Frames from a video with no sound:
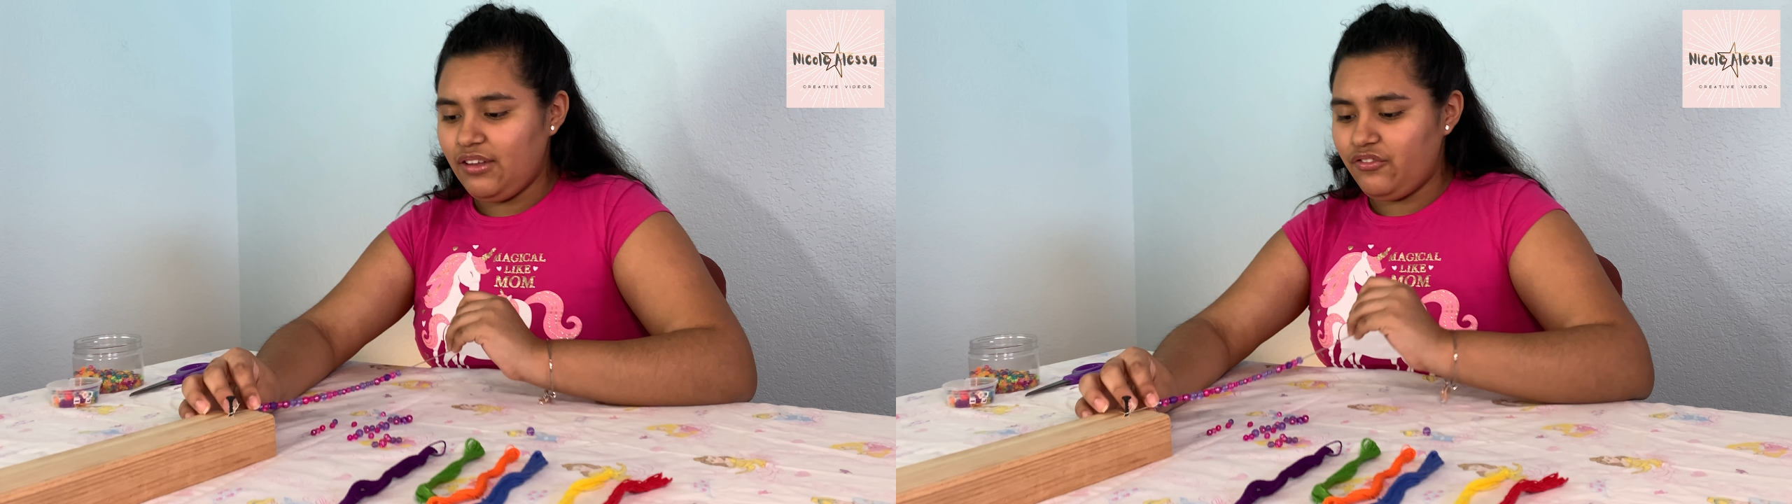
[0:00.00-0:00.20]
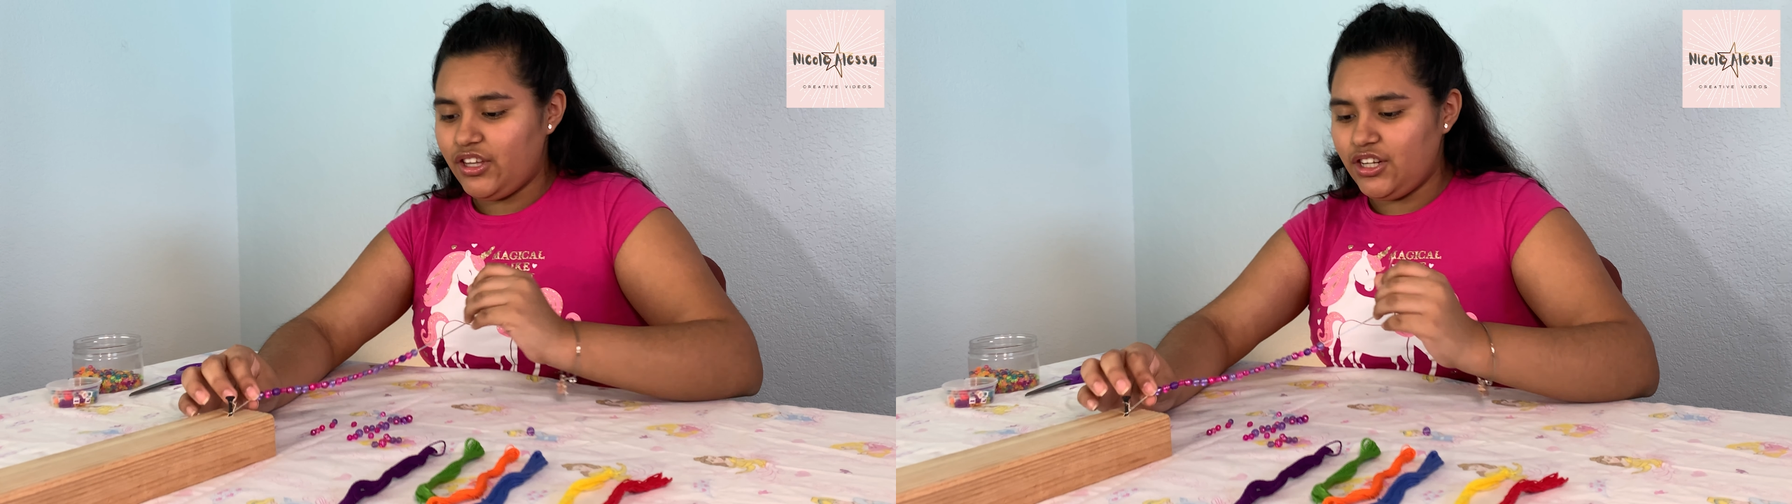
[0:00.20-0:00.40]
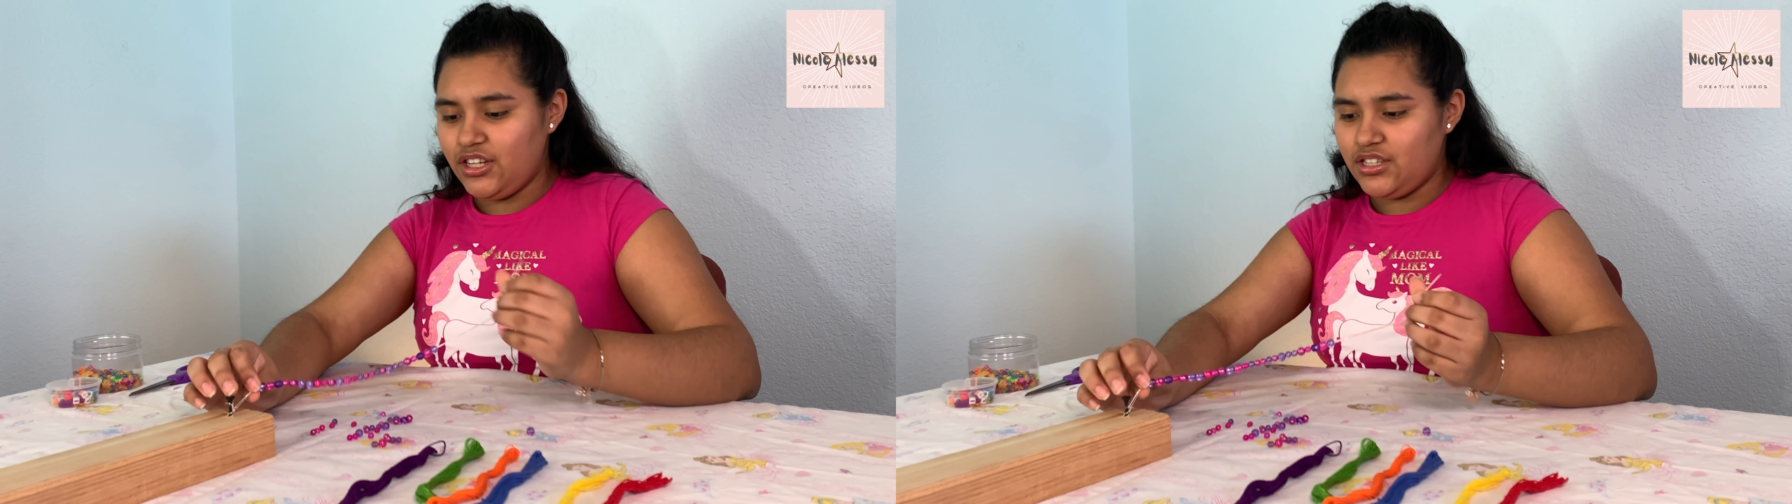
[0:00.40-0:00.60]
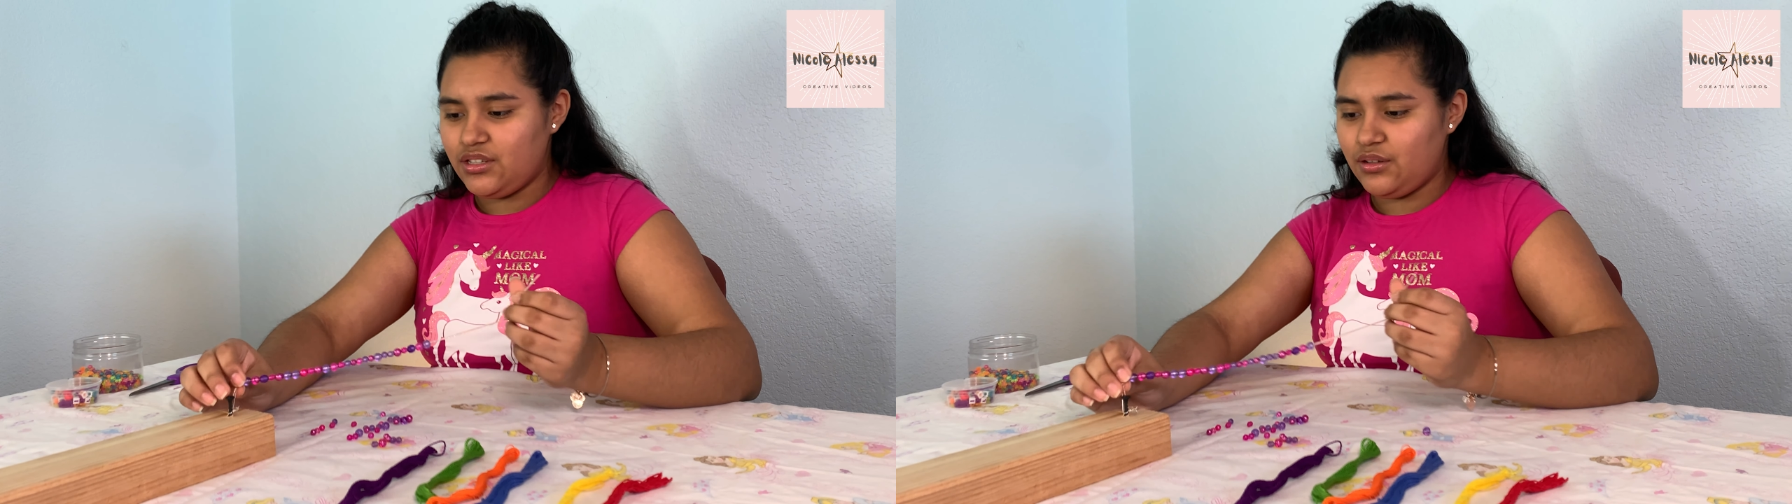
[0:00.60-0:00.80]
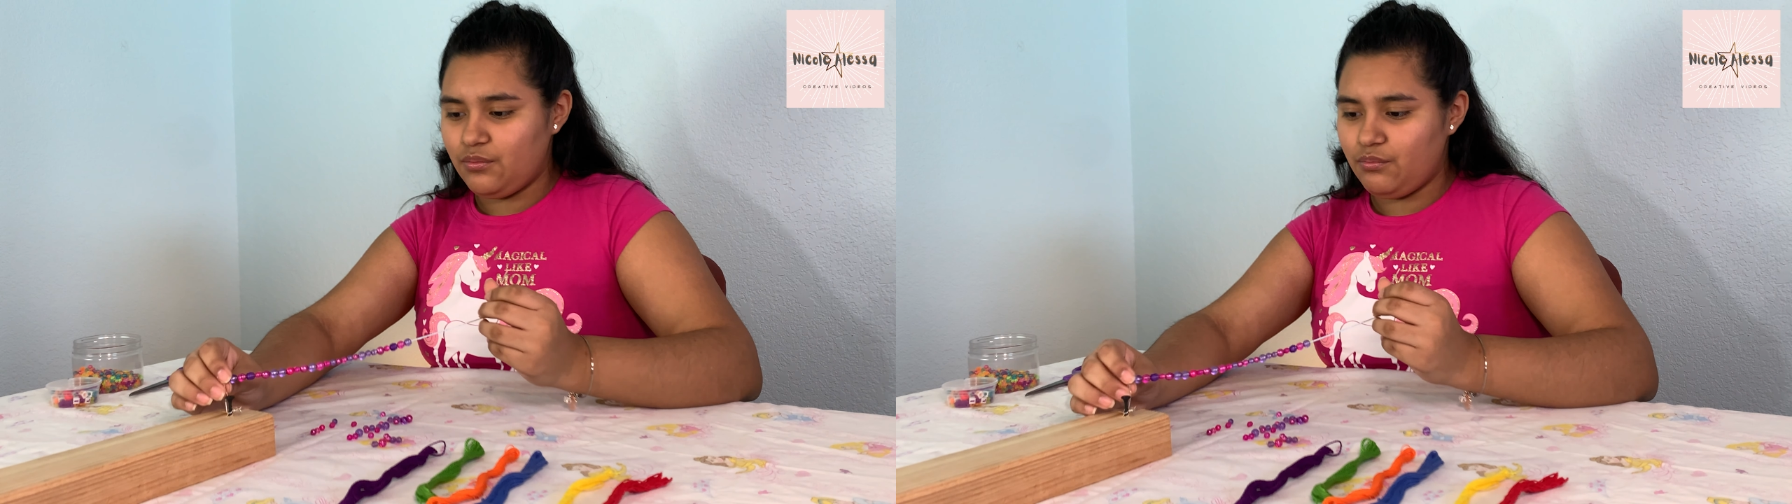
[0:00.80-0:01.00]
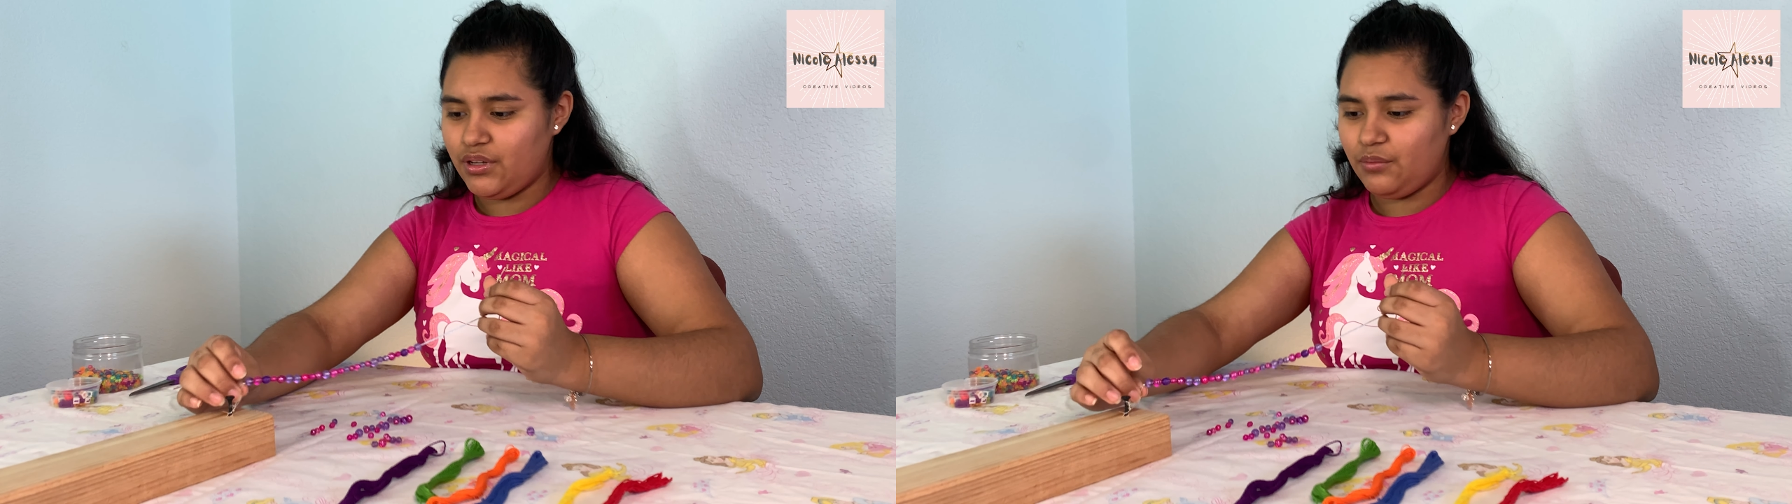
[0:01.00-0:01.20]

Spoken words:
I finished